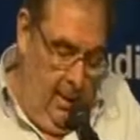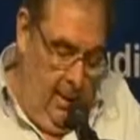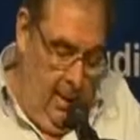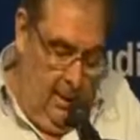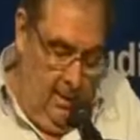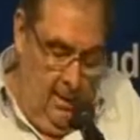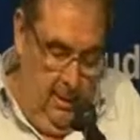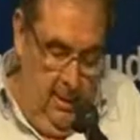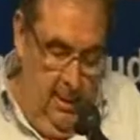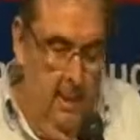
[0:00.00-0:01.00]
that
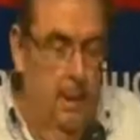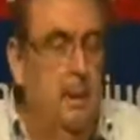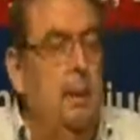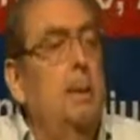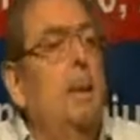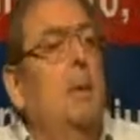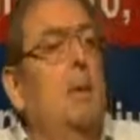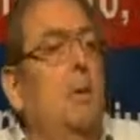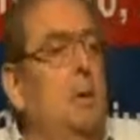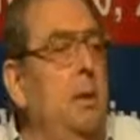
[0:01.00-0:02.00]

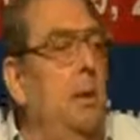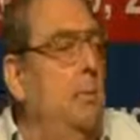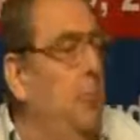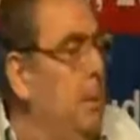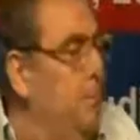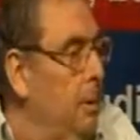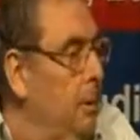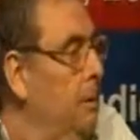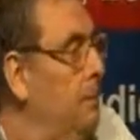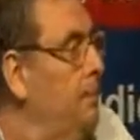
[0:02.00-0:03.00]
uh, ordinary
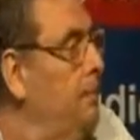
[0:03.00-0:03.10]
people